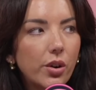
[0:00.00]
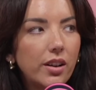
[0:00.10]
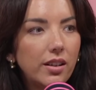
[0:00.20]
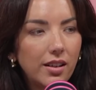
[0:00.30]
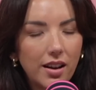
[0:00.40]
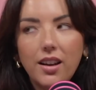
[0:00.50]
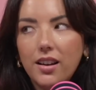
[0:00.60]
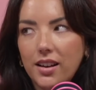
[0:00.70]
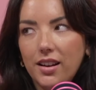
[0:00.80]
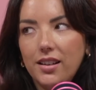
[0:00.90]
on
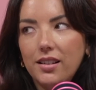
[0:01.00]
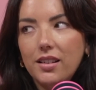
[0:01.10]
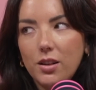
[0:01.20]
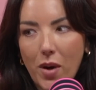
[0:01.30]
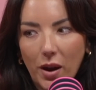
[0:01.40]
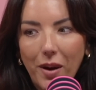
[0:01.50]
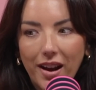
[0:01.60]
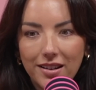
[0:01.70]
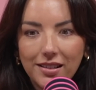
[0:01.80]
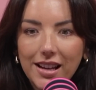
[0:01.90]
the big
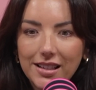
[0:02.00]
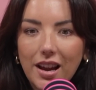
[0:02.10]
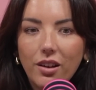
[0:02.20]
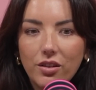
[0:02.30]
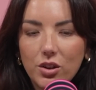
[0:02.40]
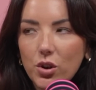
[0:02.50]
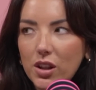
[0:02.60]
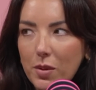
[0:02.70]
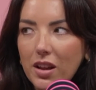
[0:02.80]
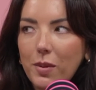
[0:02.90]
man and, like, telling the truth
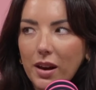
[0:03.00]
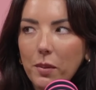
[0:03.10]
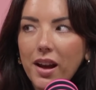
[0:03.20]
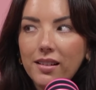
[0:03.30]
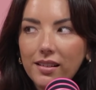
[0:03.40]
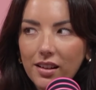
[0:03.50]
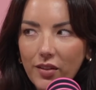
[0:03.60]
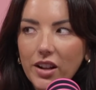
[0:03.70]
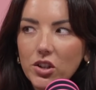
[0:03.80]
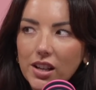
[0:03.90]
about the big man
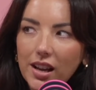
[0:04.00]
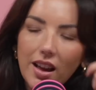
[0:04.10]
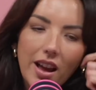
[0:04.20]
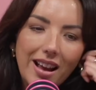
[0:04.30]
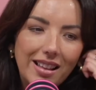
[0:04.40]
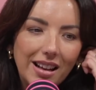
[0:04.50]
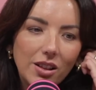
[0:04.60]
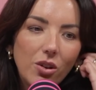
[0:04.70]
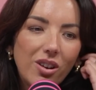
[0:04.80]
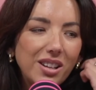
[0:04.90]
eventually. And then I
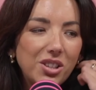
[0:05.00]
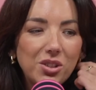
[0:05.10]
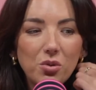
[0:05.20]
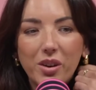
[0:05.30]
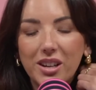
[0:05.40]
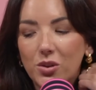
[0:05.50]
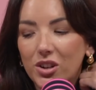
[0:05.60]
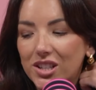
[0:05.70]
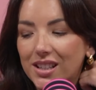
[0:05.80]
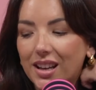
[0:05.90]
thought, I just don't want to do it
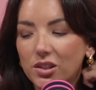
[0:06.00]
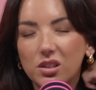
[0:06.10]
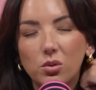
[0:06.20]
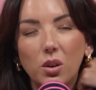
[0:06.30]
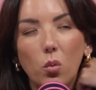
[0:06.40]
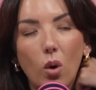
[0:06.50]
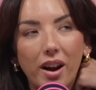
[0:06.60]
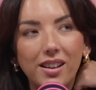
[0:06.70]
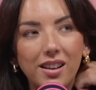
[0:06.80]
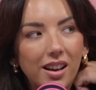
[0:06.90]
just in case there's only
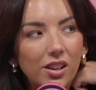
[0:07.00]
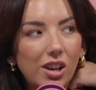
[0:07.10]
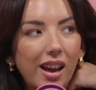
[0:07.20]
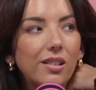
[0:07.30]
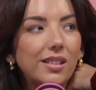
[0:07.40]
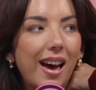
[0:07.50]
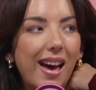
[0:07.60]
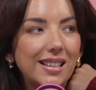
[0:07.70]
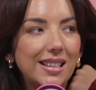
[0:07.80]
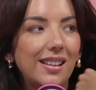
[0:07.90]
one child that
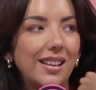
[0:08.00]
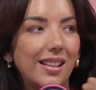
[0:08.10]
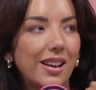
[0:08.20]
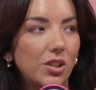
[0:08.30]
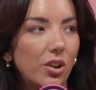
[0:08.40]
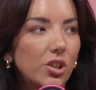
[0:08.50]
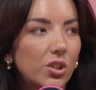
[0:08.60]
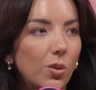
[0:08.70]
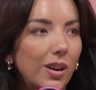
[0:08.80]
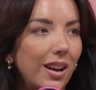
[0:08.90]
accidentally clicks on our
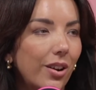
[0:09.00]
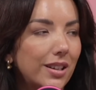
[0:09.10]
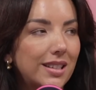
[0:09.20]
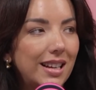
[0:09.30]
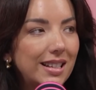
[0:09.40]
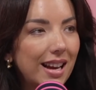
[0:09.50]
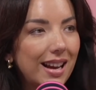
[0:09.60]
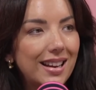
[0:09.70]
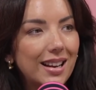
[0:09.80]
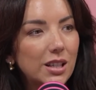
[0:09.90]
story or sees it
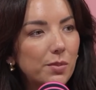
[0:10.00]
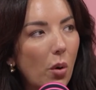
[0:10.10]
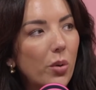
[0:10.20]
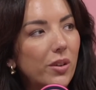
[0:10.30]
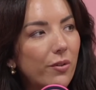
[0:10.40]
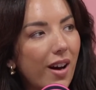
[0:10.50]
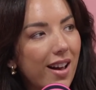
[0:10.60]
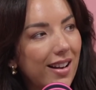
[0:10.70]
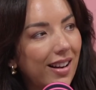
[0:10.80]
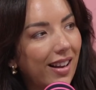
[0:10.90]
and then I spoil the fun.